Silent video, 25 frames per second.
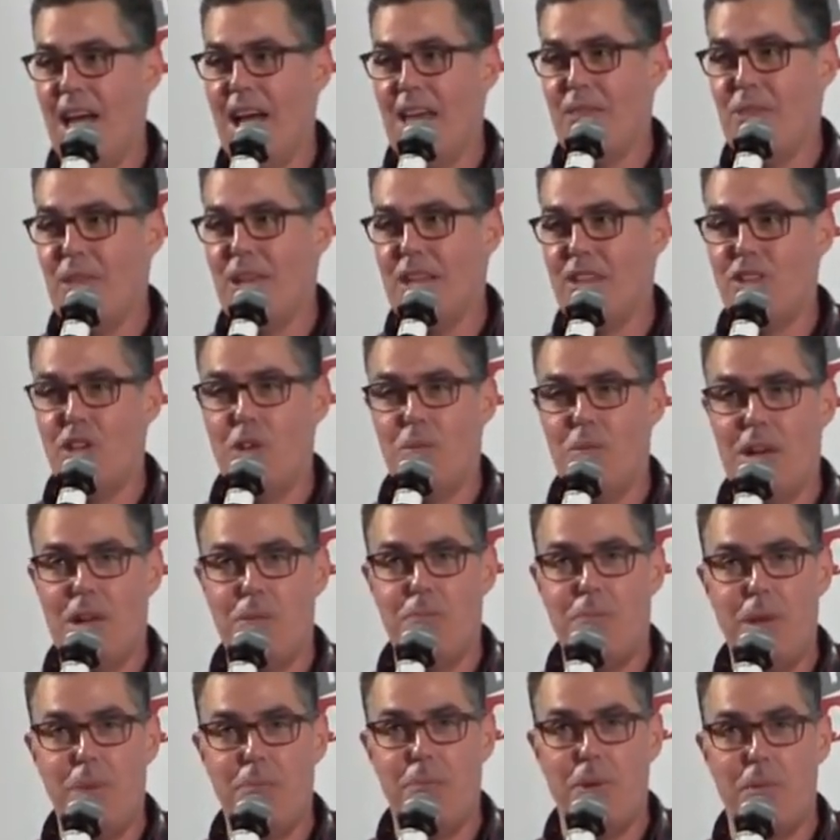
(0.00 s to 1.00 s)
I think too many
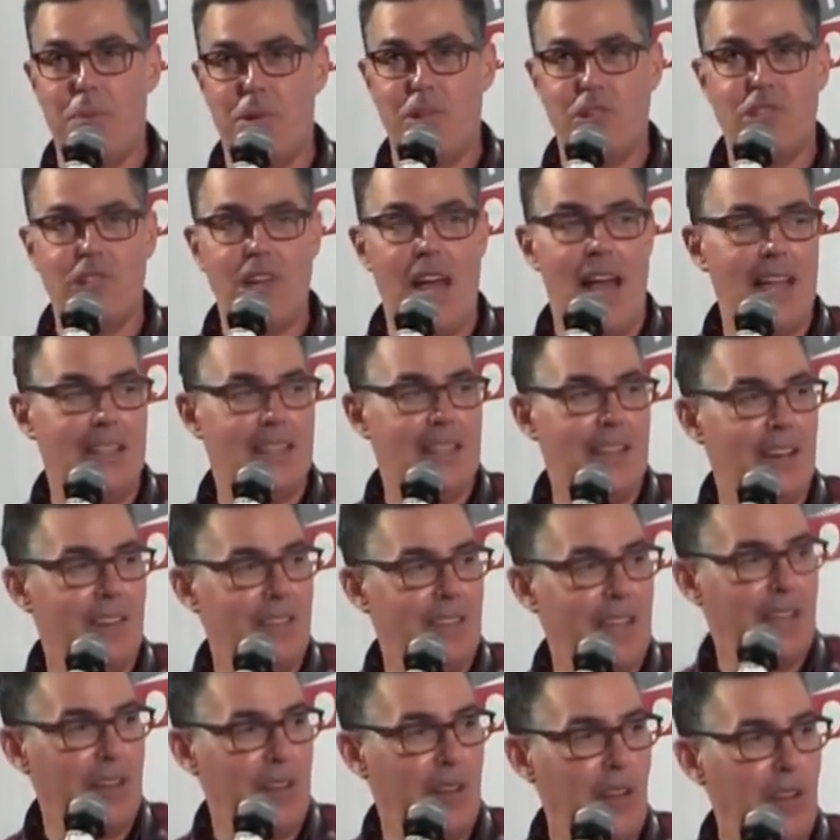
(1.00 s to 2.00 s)
people were shot there
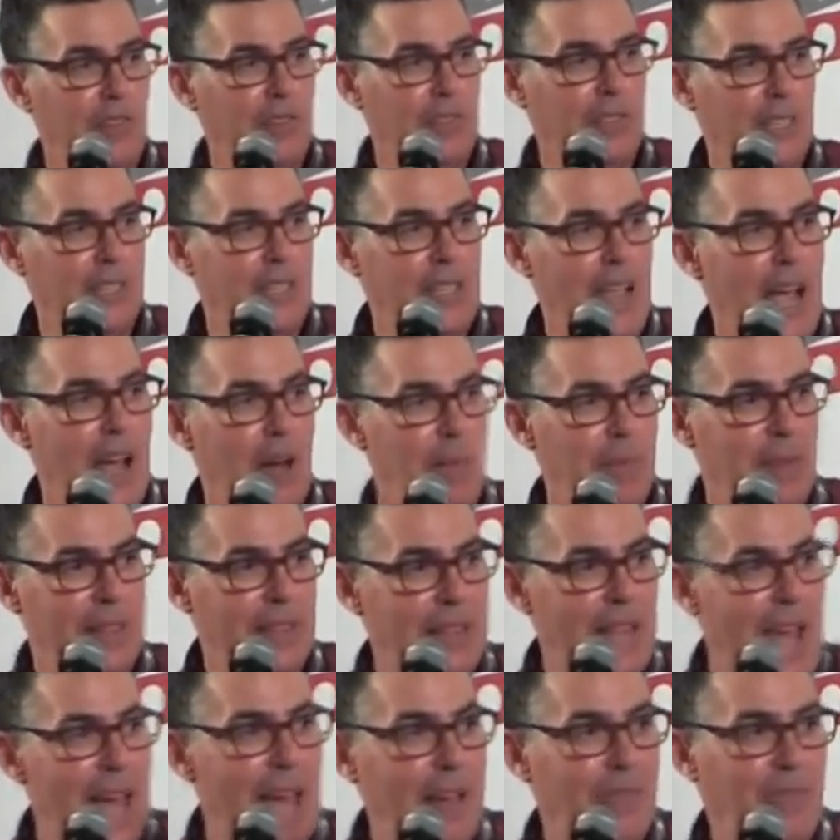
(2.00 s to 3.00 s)
and they closed it down.
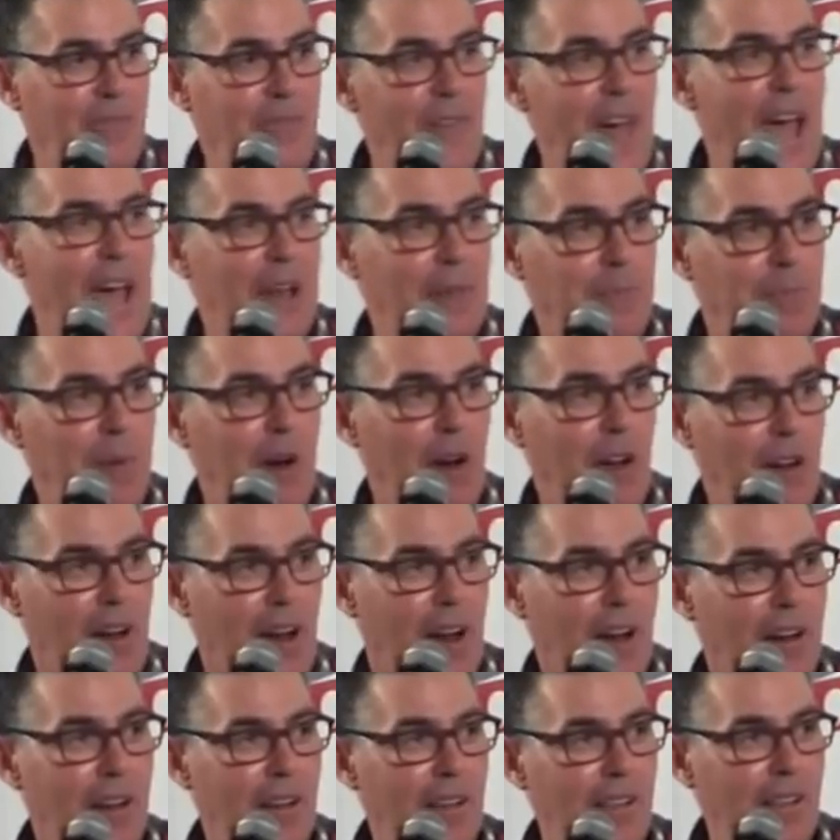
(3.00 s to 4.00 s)
But that fat
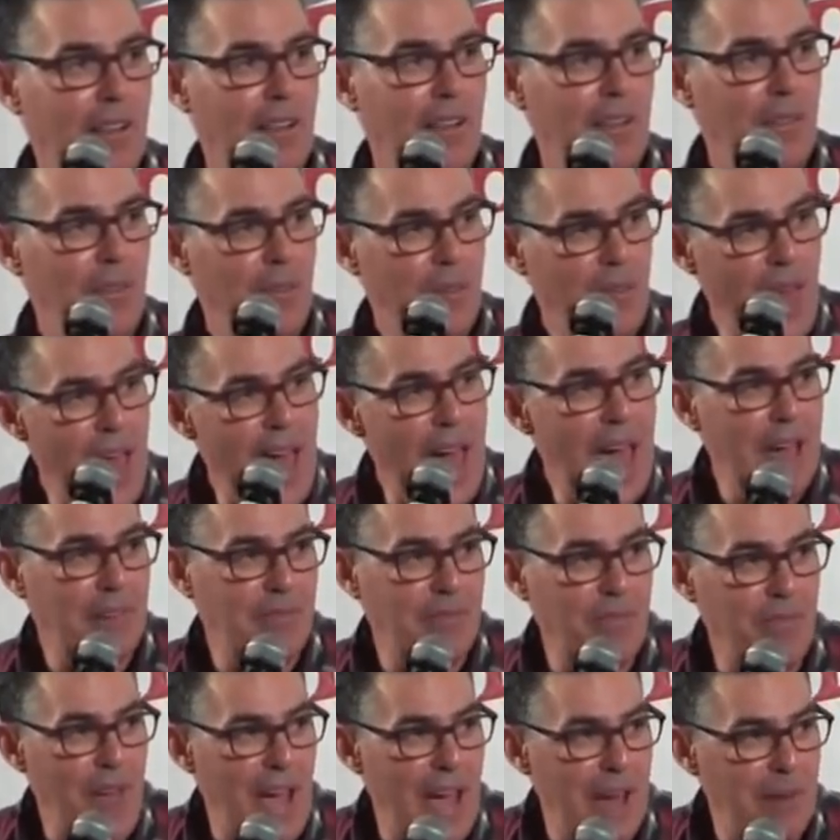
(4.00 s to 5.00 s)
burger, that
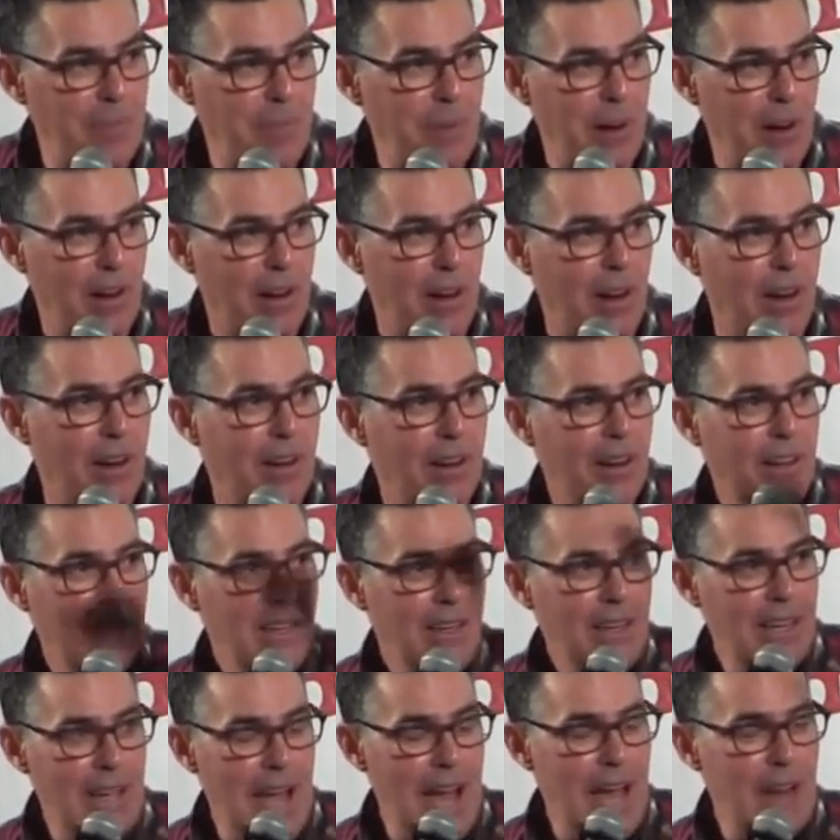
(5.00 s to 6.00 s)
fat burger,
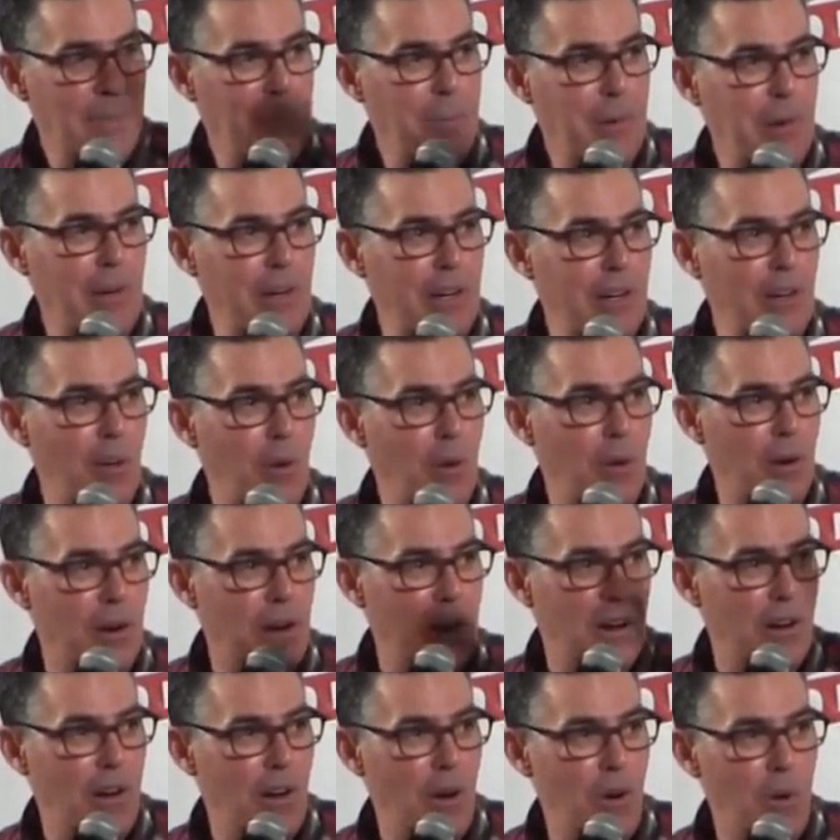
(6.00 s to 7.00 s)
you got to put it in
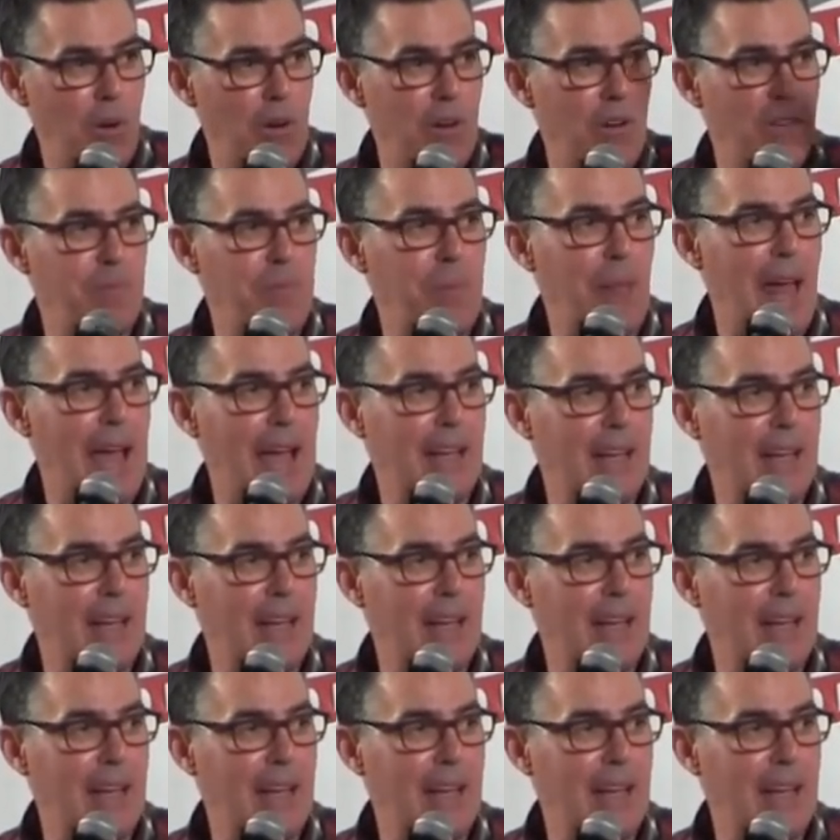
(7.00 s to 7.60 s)
order. Order of black.